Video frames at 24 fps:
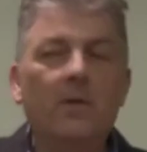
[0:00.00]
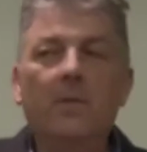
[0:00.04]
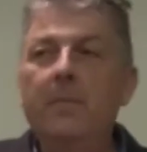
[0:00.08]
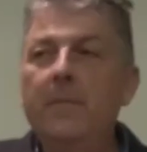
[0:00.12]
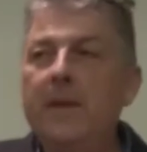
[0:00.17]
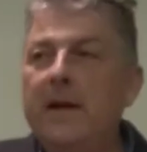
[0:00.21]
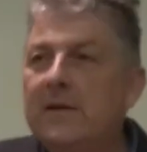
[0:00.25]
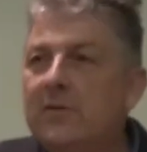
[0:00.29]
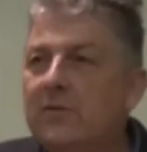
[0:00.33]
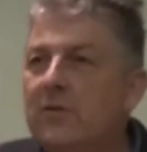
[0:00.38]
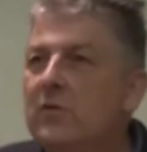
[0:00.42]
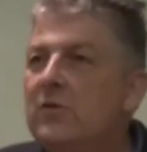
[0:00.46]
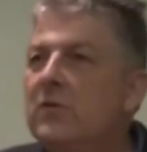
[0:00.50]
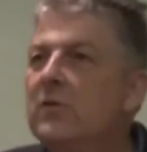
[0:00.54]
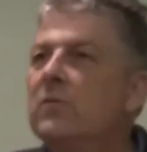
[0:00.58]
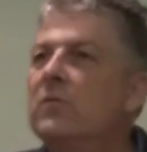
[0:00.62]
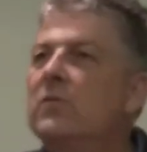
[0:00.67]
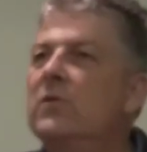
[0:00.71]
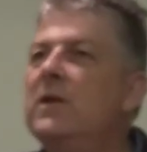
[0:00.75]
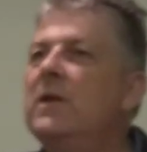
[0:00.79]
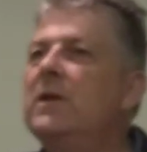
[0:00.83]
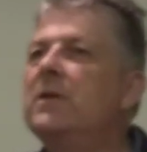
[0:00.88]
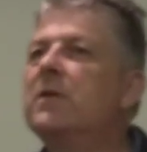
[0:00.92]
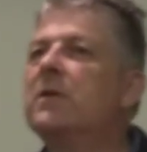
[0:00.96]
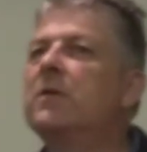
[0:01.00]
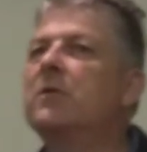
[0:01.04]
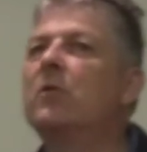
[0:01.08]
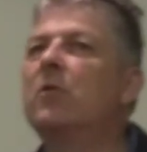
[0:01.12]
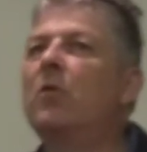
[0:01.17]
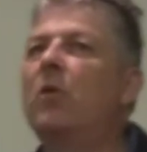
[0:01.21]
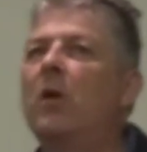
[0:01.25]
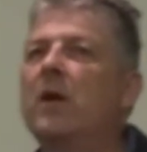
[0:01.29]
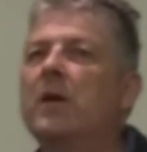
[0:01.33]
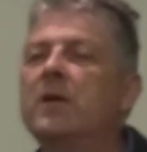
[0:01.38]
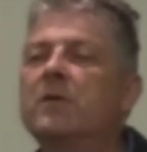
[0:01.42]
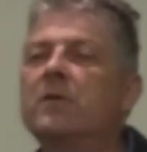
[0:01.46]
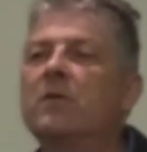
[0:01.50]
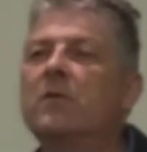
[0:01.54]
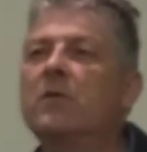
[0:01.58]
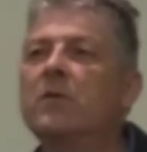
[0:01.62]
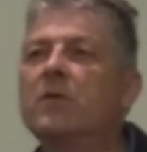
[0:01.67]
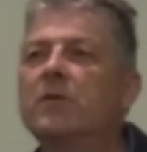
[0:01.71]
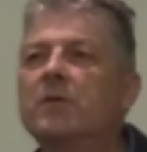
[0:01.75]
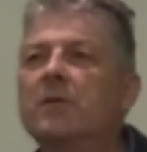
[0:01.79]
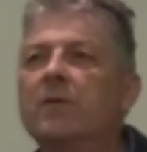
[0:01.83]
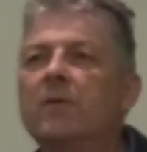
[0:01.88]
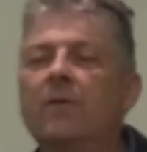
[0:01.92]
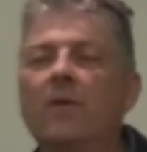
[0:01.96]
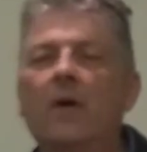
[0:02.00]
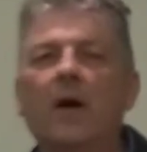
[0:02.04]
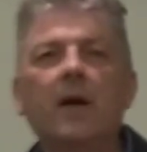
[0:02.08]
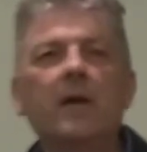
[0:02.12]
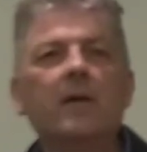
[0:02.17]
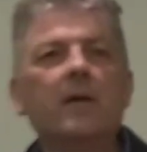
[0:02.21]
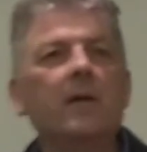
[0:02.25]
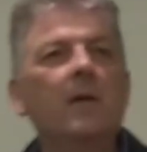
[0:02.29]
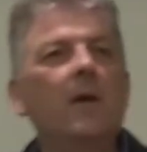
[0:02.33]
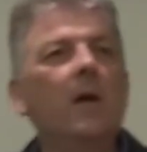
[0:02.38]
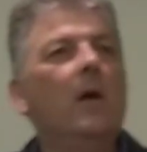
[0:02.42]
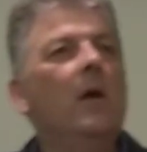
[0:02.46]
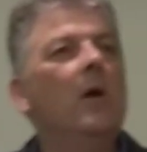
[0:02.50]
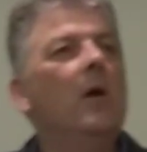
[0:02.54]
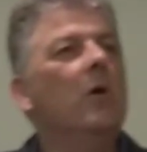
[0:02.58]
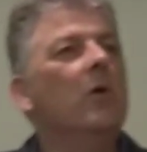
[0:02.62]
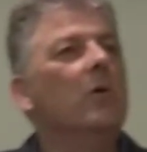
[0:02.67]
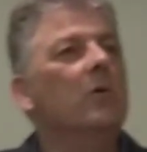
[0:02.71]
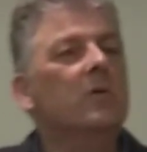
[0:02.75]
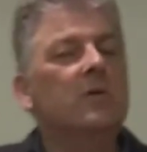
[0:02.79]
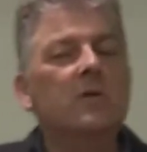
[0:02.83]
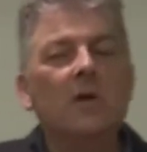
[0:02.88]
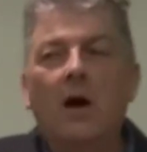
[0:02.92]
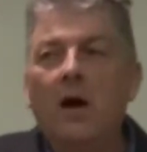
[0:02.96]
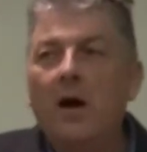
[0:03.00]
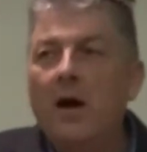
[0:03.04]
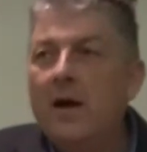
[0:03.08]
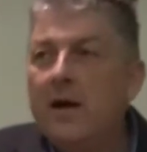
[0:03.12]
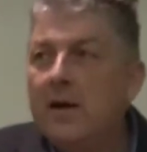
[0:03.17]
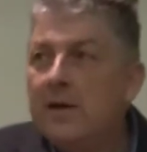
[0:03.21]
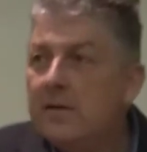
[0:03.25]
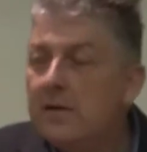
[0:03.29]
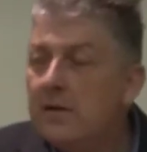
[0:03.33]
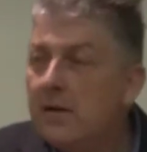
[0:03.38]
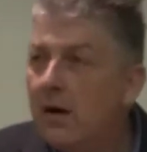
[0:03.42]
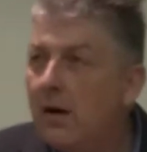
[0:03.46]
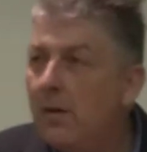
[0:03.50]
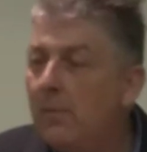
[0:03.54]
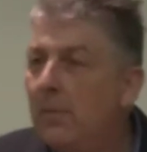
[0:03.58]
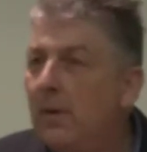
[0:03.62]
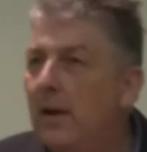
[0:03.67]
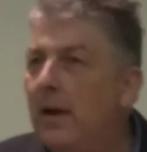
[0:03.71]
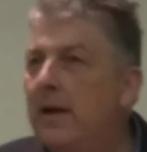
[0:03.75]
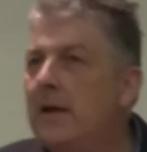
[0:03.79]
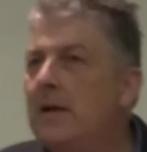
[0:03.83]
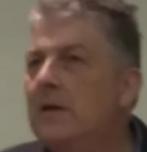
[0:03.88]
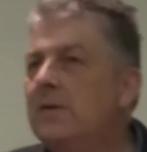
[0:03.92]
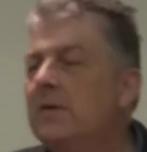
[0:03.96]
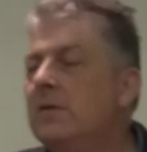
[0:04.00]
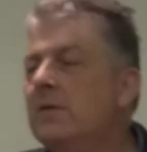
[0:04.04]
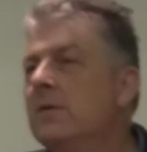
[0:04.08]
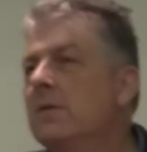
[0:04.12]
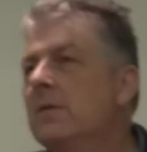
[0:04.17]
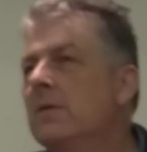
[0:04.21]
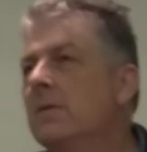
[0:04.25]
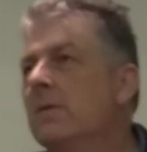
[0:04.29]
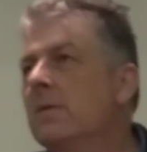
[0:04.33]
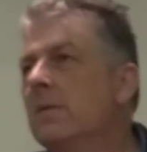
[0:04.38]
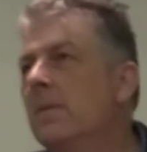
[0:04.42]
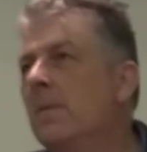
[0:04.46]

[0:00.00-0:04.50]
the message of Jesus Christ crucified, who died in our place,